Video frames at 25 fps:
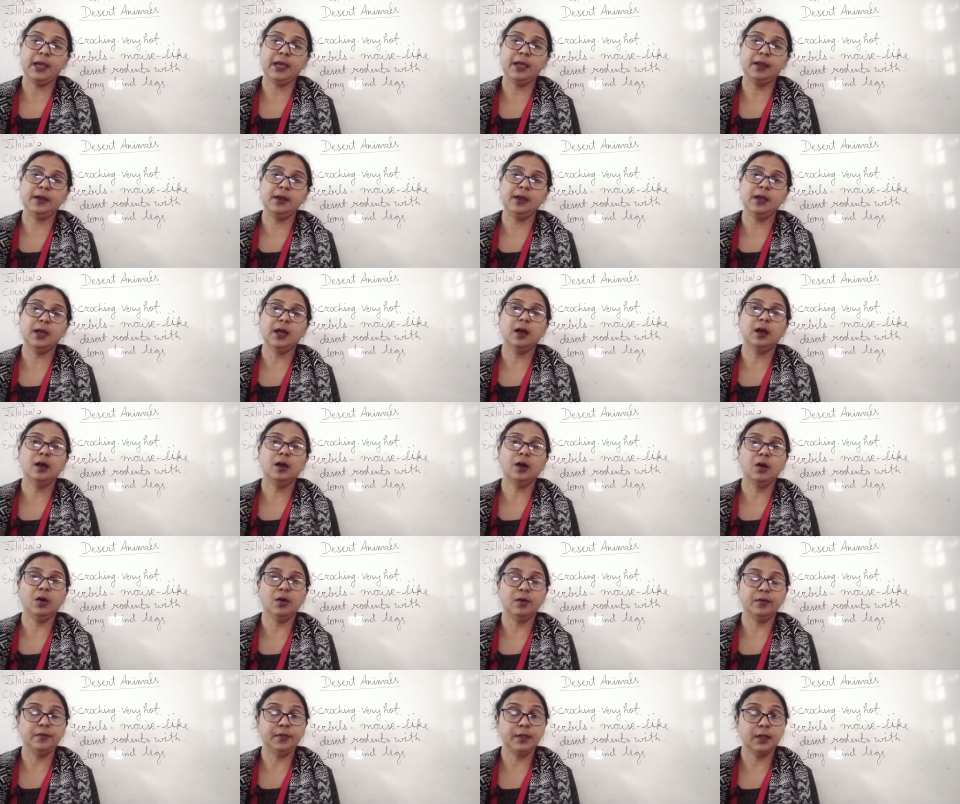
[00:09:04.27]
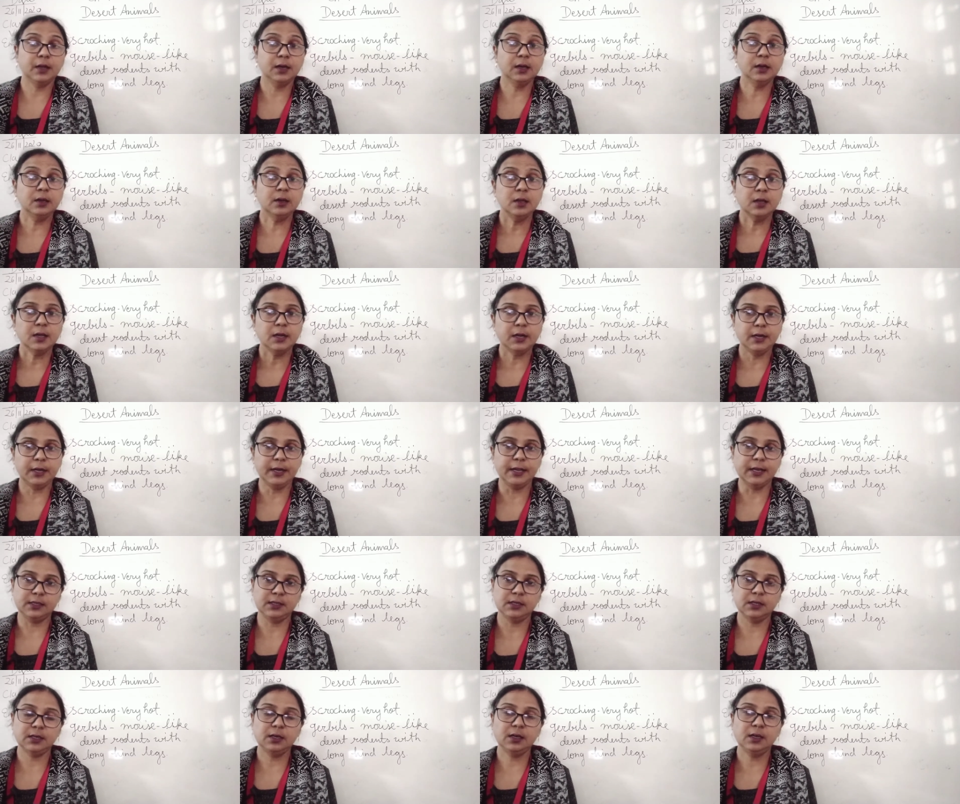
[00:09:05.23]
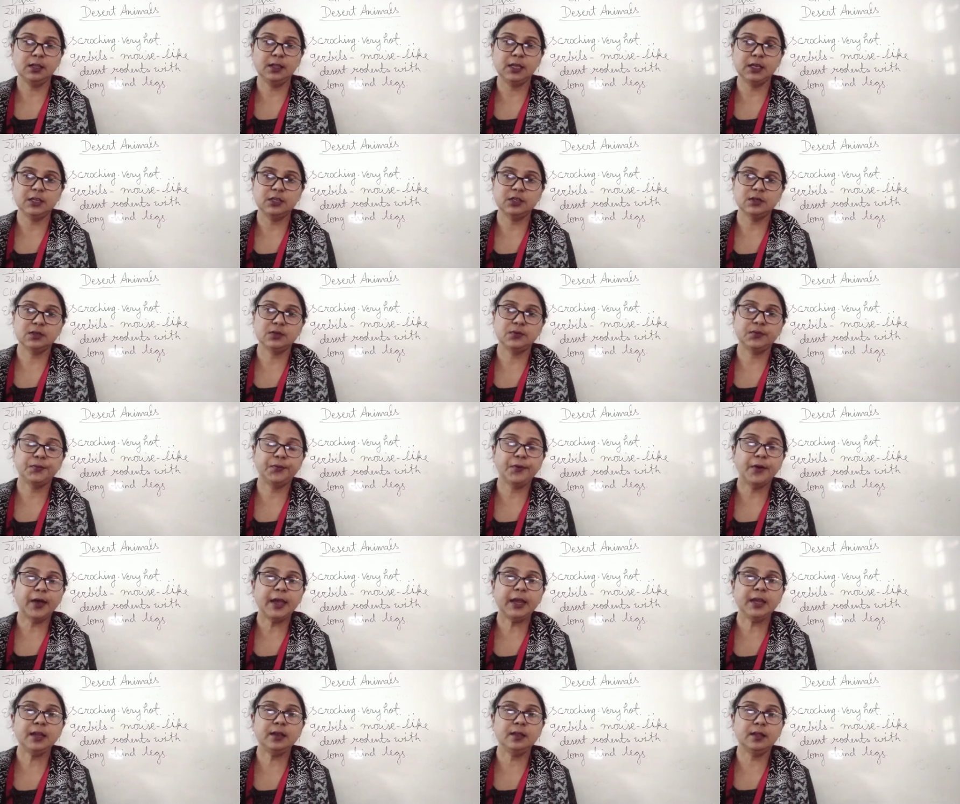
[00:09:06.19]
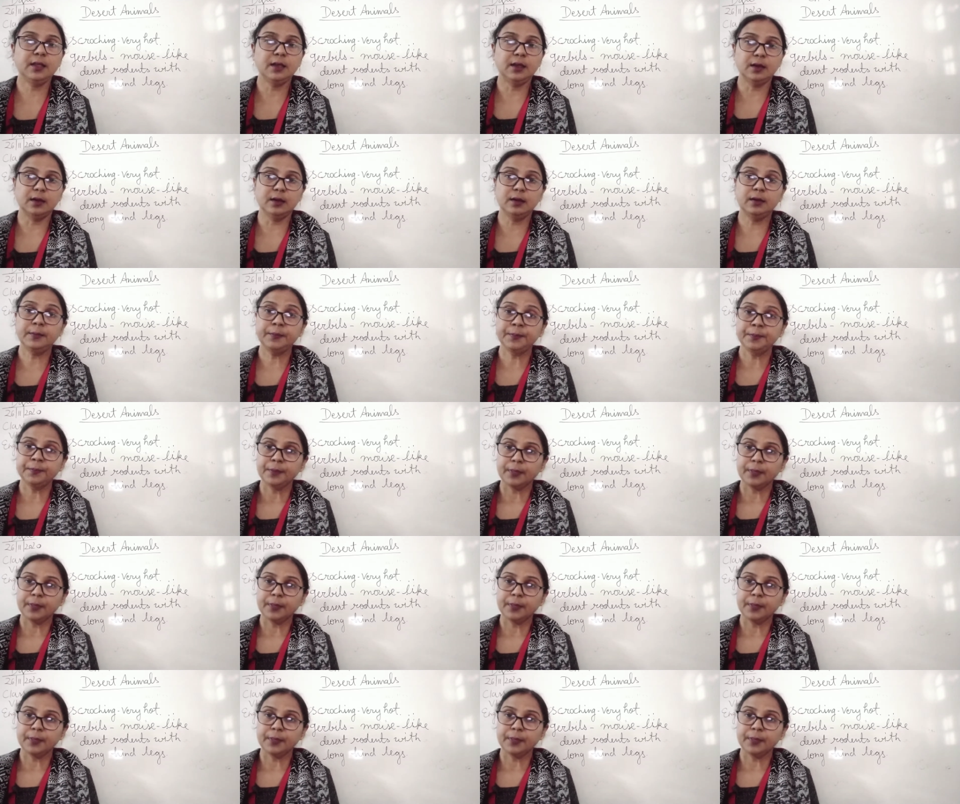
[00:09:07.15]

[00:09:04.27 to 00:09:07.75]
area of the desert. They just find their